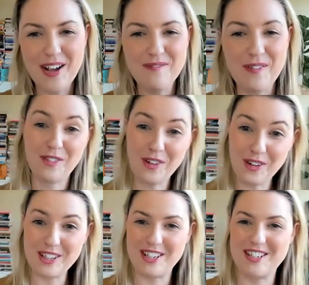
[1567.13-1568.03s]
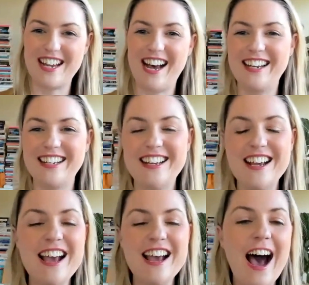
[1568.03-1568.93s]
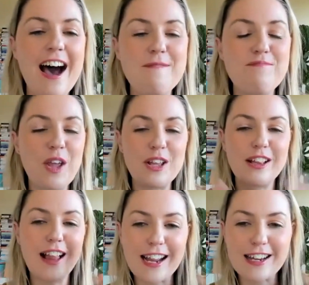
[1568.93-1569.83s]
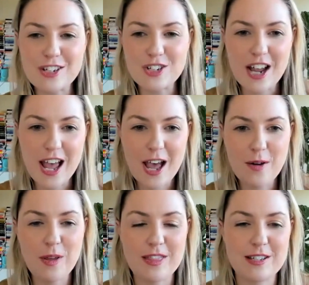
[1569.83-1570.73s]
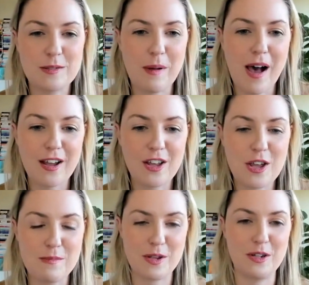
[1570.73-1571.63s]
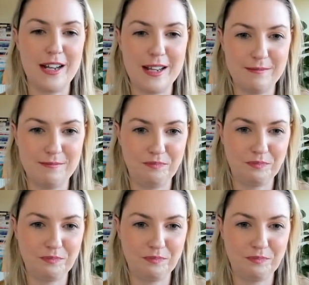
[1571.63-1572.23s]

before you started that you'd like to share with the Spark community?